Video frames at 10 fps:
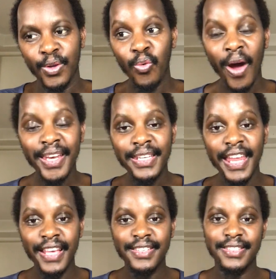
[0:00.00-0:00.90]
What
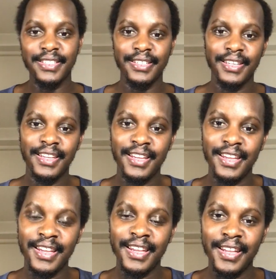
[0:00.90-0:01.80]
next?
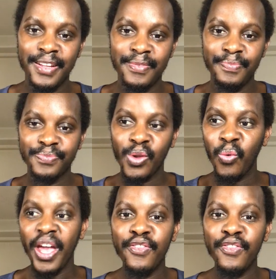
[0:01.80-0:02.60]
We